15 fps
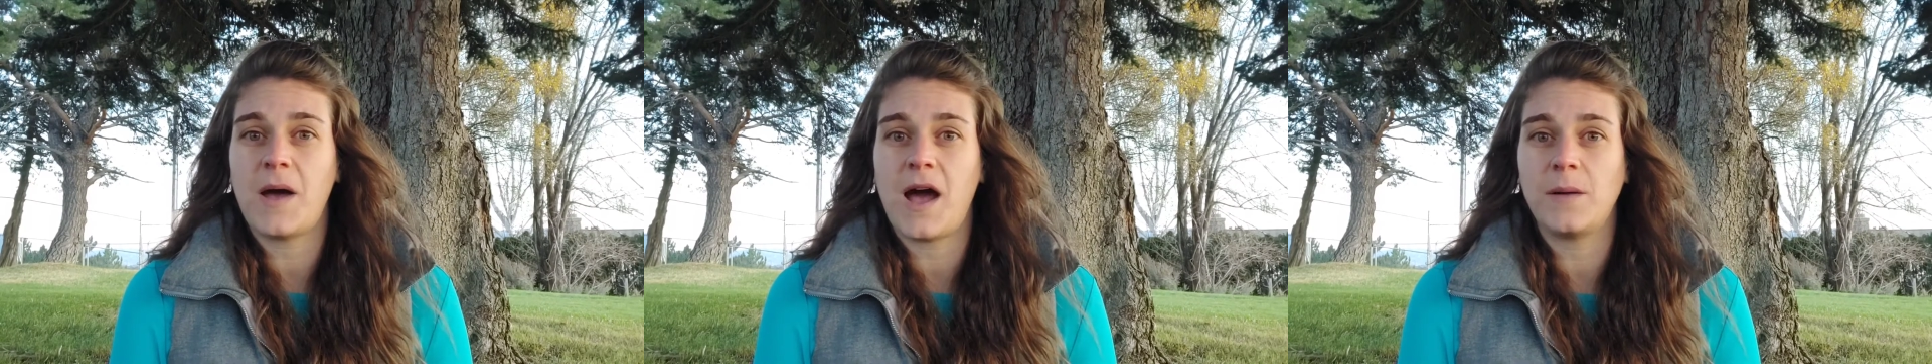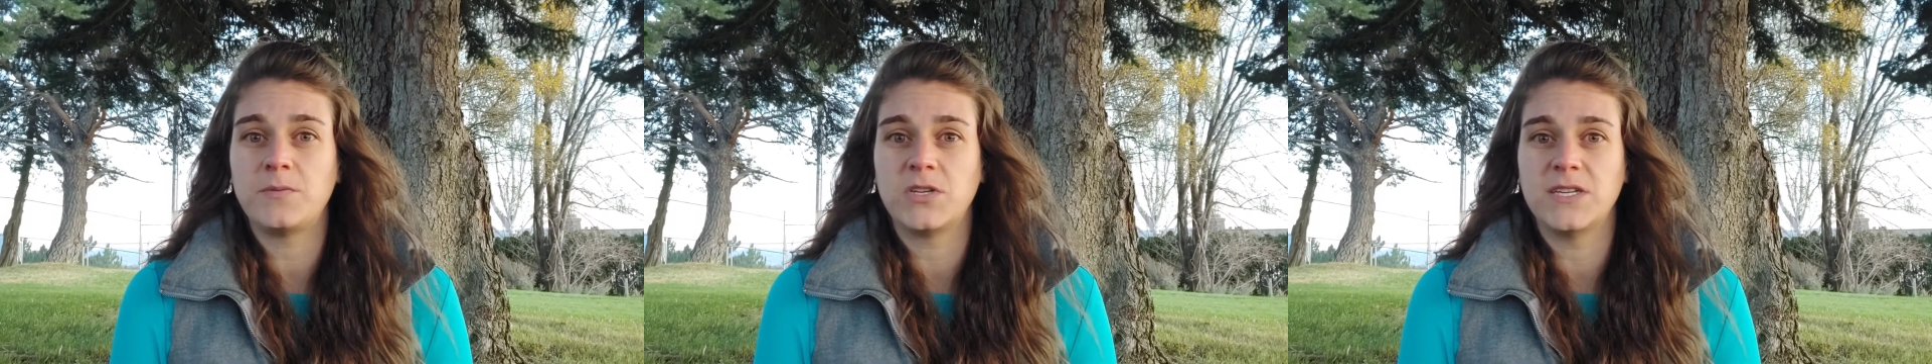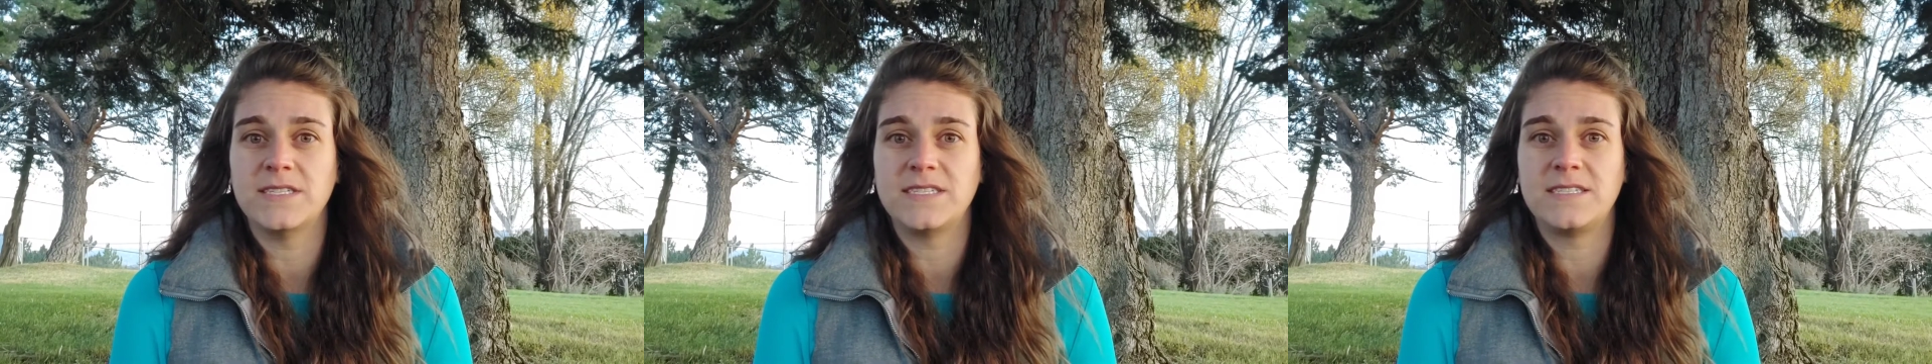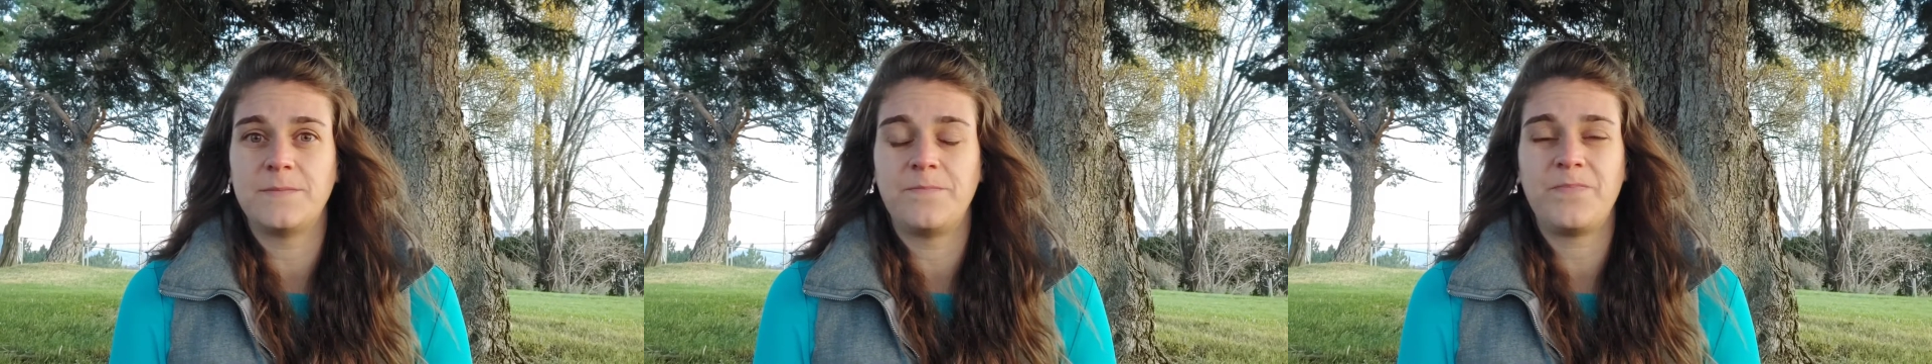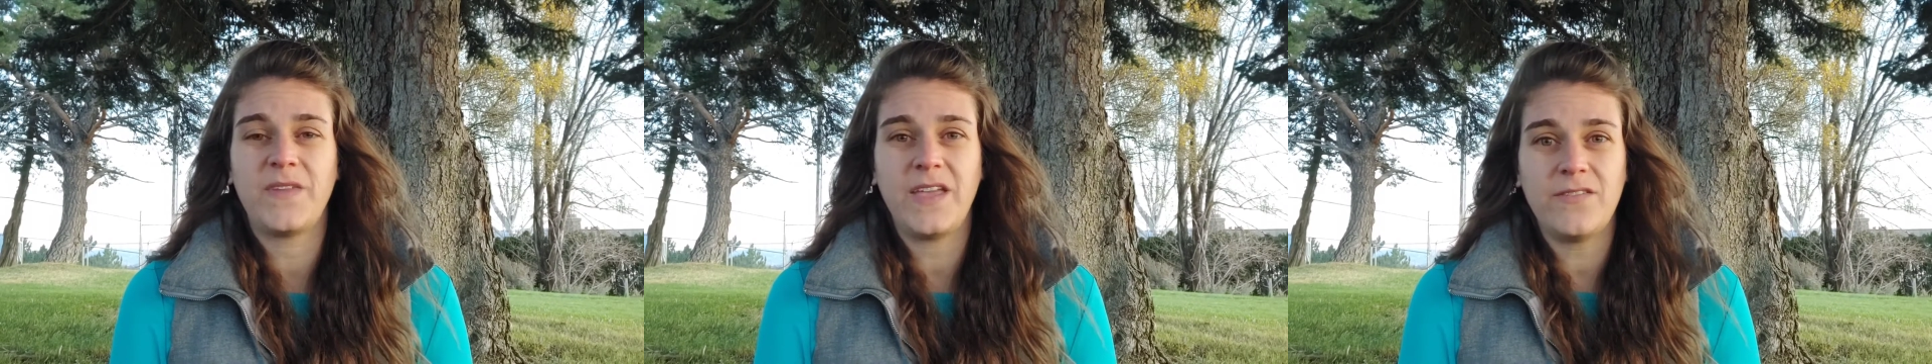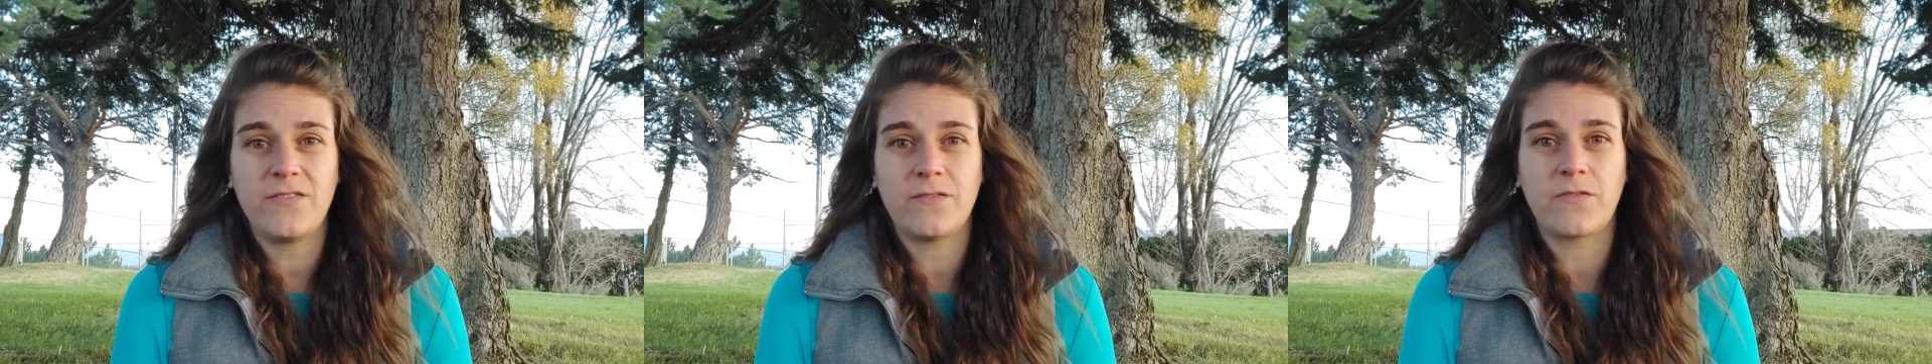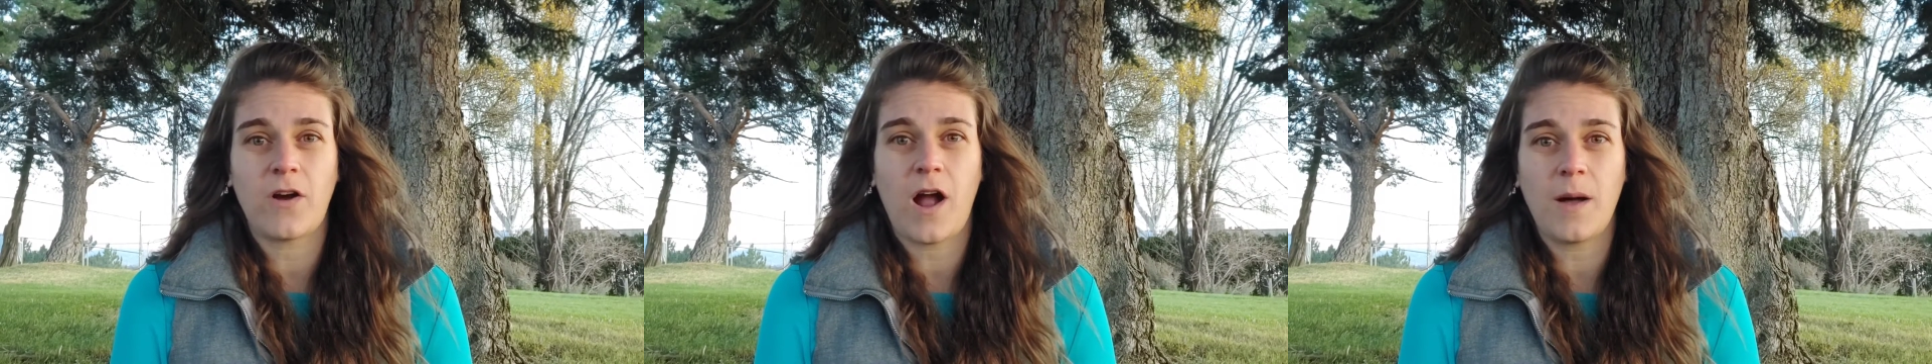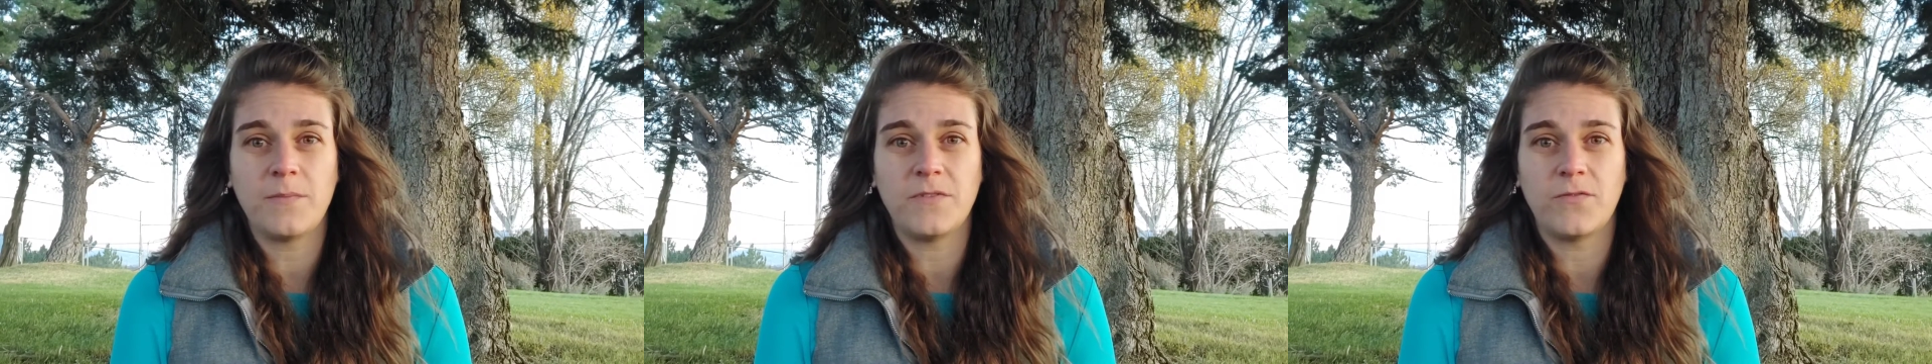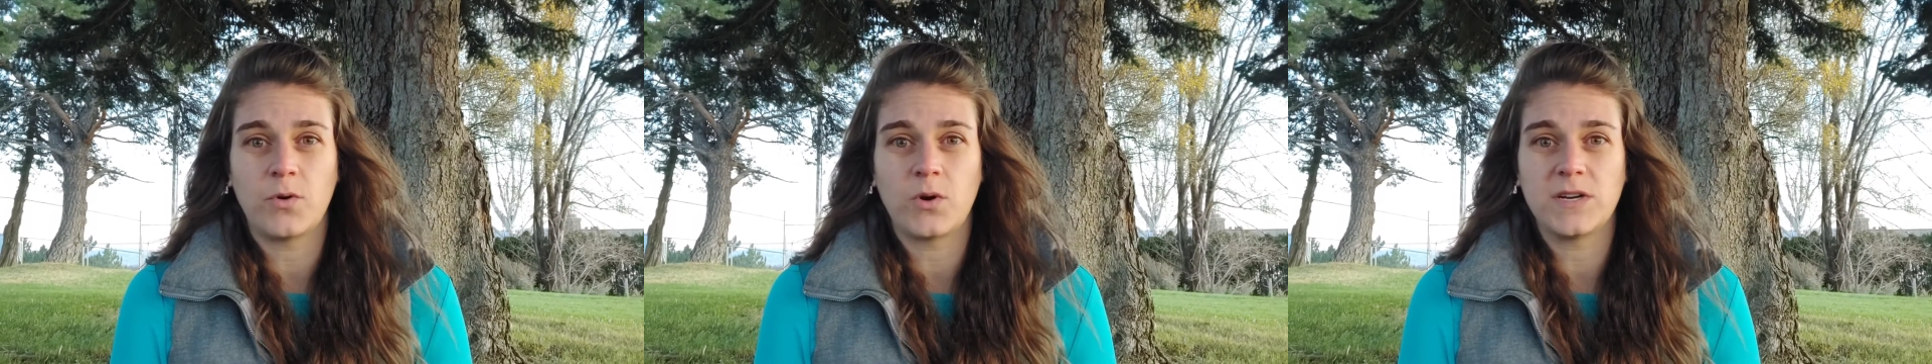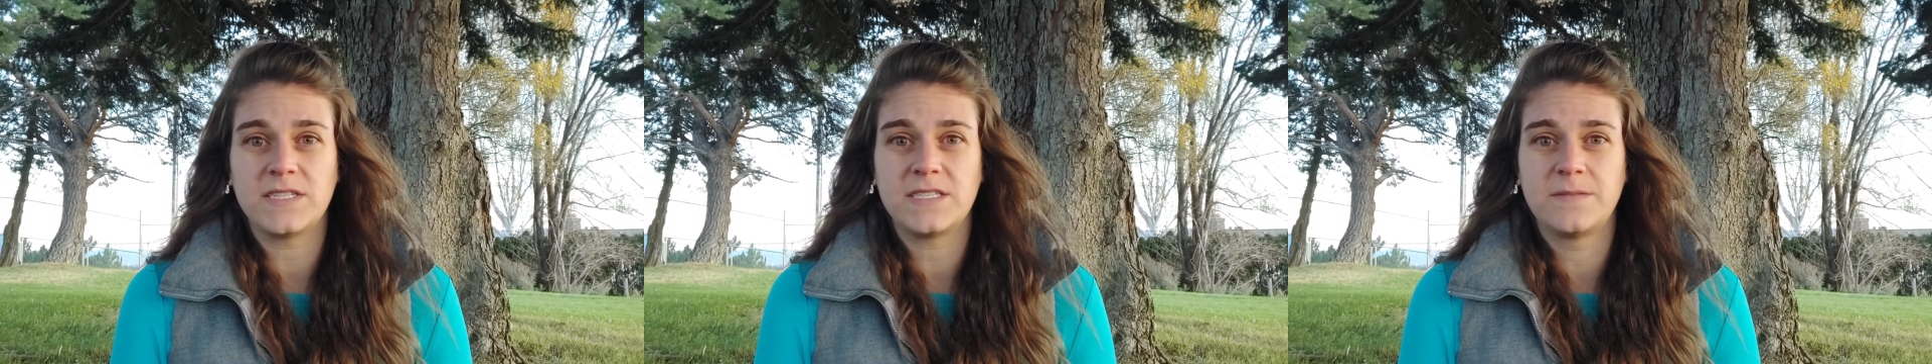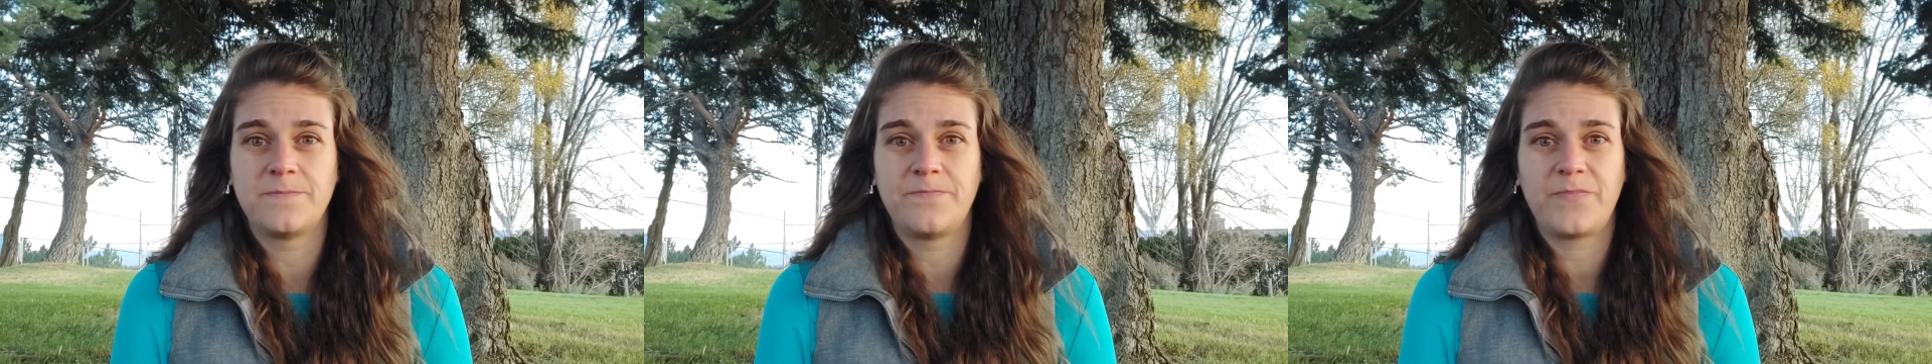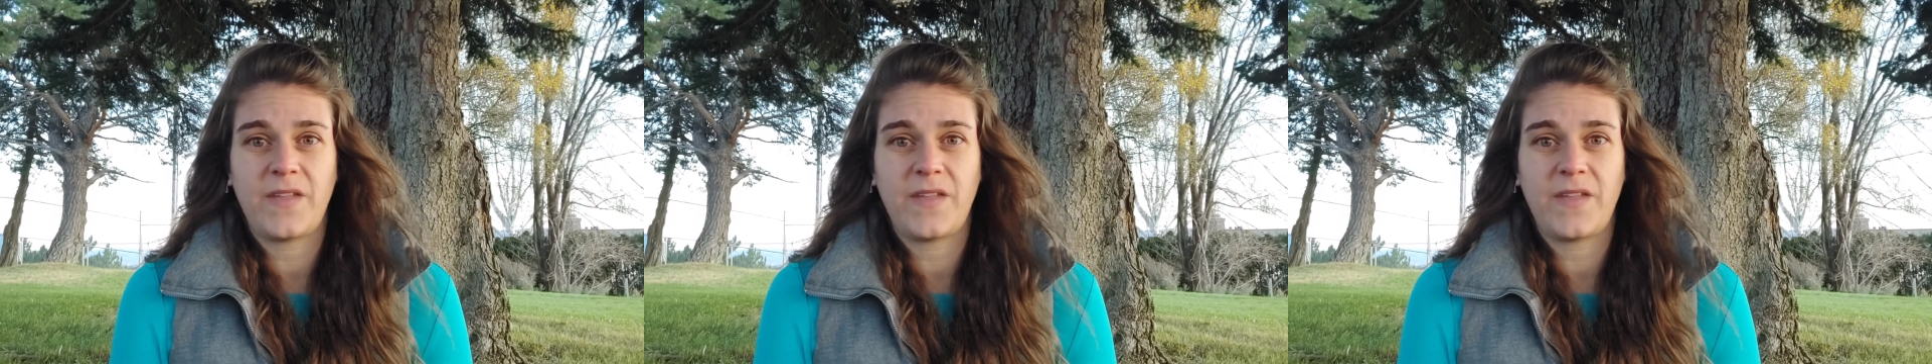options, even for omnivores.